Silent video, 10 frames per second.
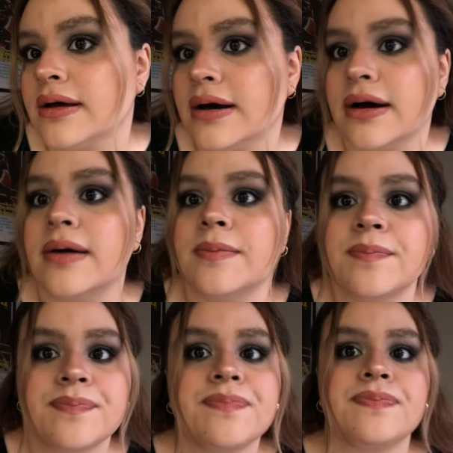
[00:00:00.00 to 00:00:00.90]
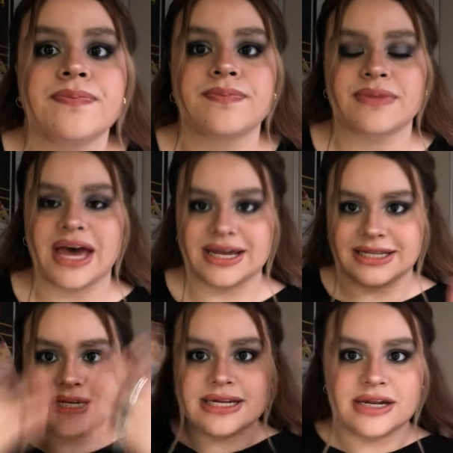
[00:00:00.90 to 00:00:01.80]
I
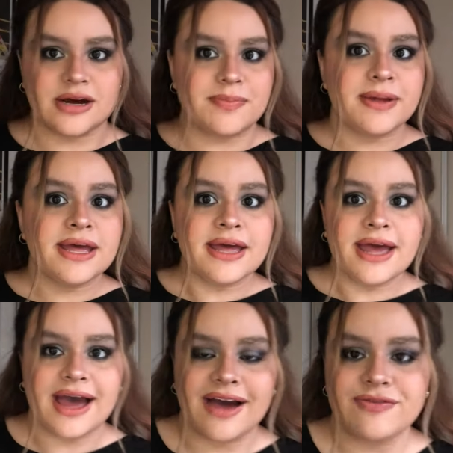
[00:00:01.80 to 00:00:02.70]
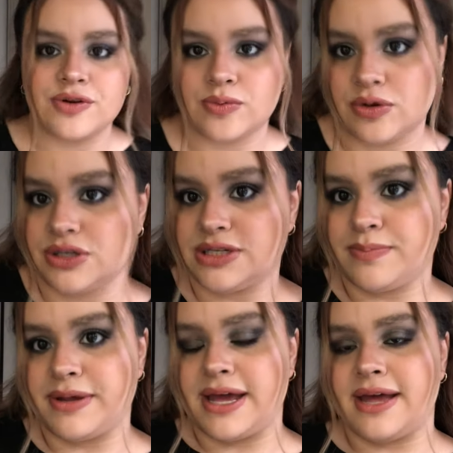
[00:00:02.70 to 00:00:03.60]
cleaned it up afterwards a
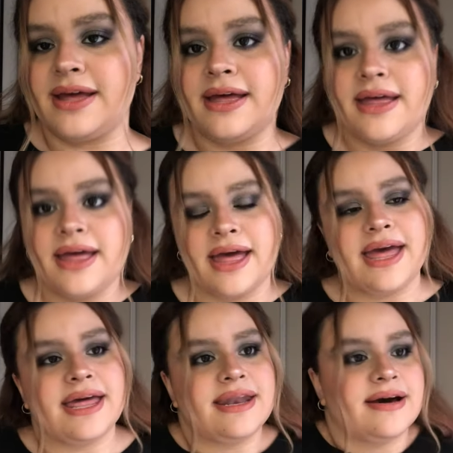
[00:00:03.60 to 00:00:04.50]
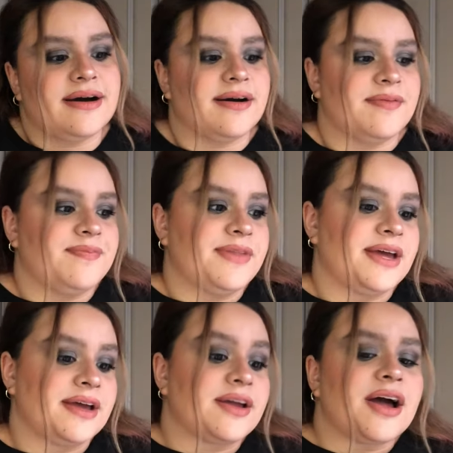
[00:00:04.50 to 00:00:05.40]
bit, and
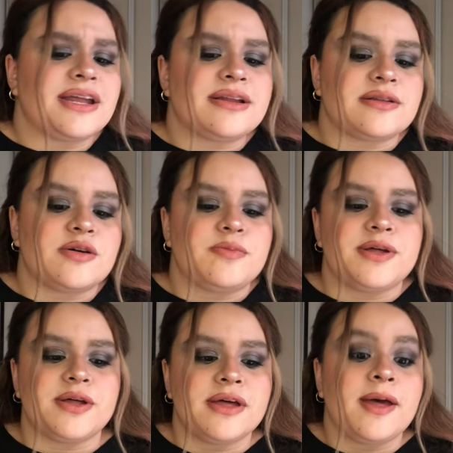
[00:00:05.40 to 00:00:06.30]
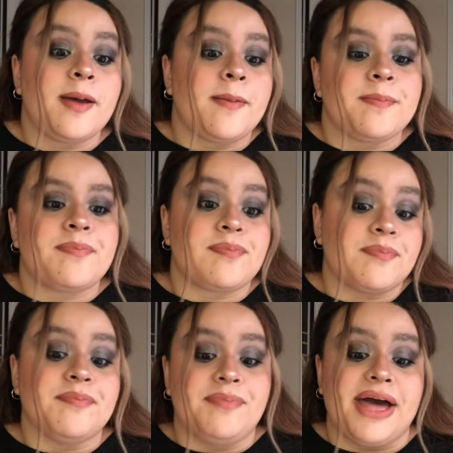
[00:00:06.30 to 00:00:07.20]
got it a little bit
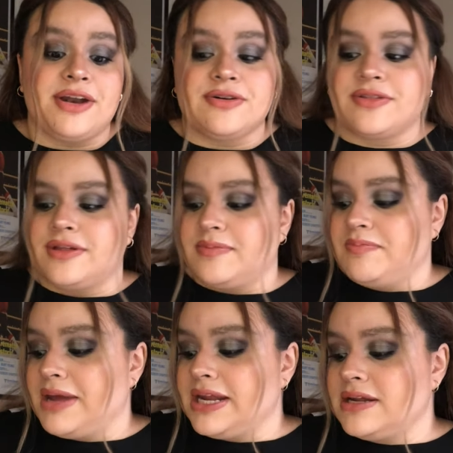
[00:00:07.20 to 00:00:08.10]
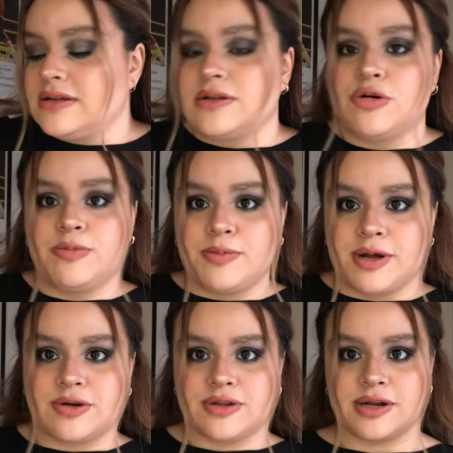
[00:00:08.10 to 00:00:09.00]
better, made it a little bit
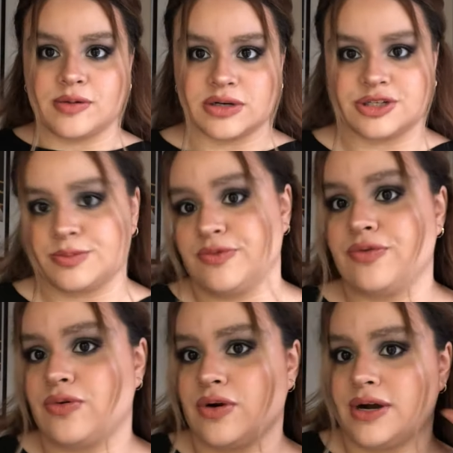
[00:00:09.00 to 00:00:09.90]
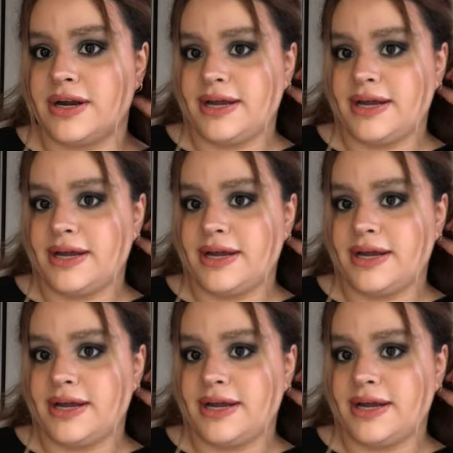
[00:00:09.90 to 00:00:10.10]
better than it was before.